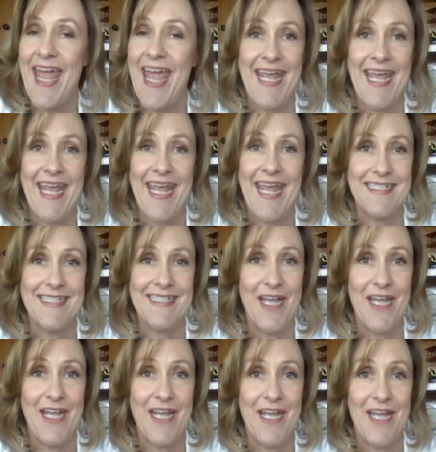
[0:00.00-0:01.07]
and
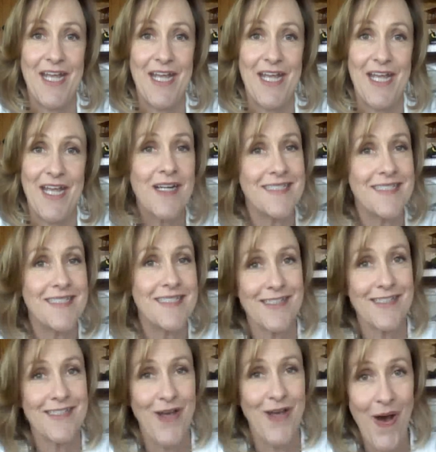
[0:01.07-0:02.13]

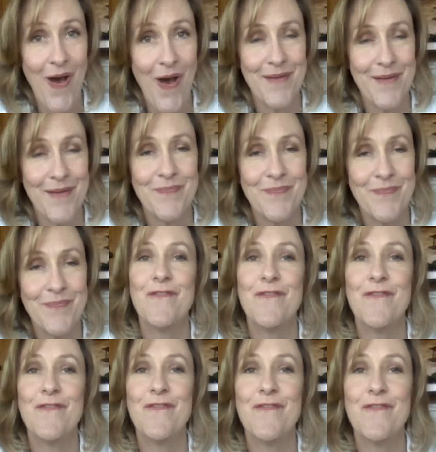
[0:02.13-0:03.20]
ericakirk.com
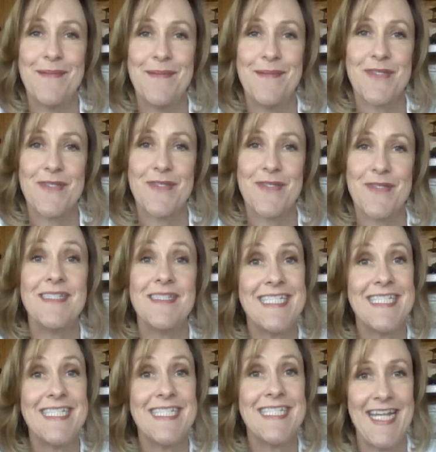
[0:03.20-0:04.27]
for tips on
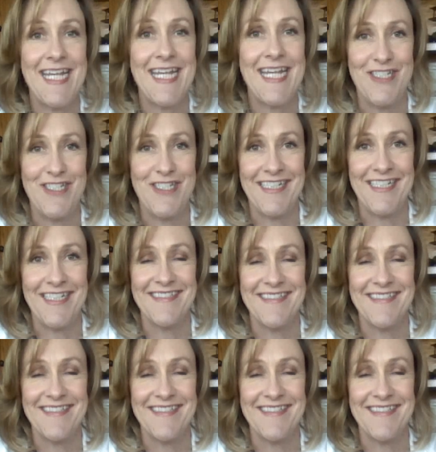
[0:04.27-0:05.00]
staging.